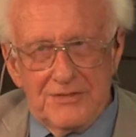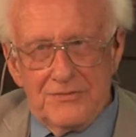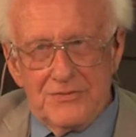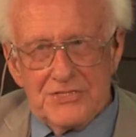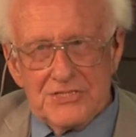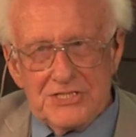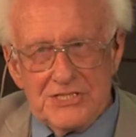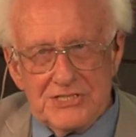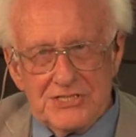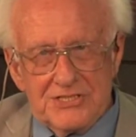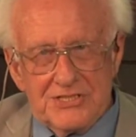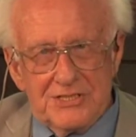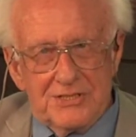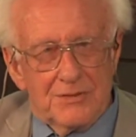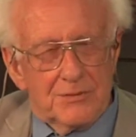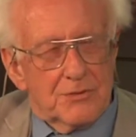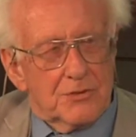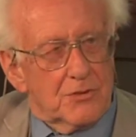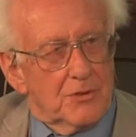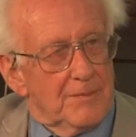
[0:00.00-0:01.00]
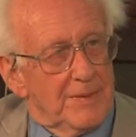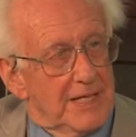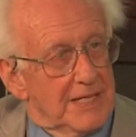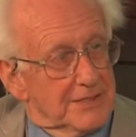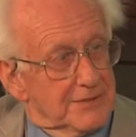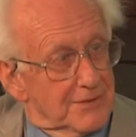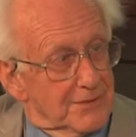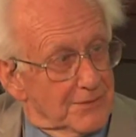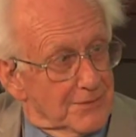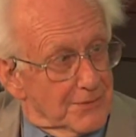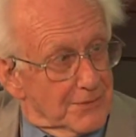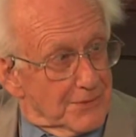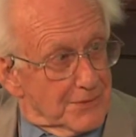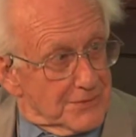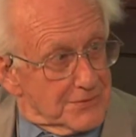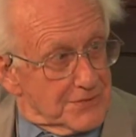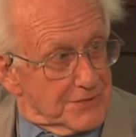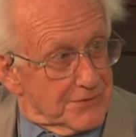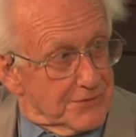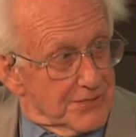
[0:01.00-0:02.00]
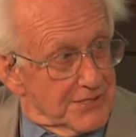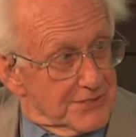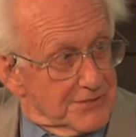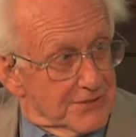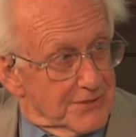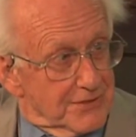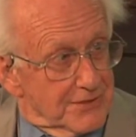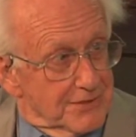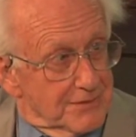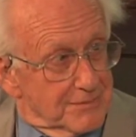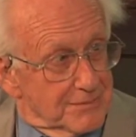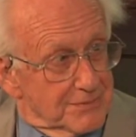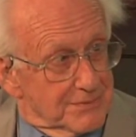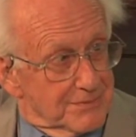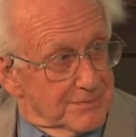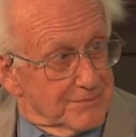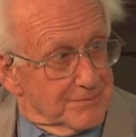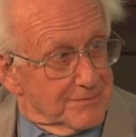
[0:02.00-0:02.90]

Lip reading: the physician or the commander of the concentration camp.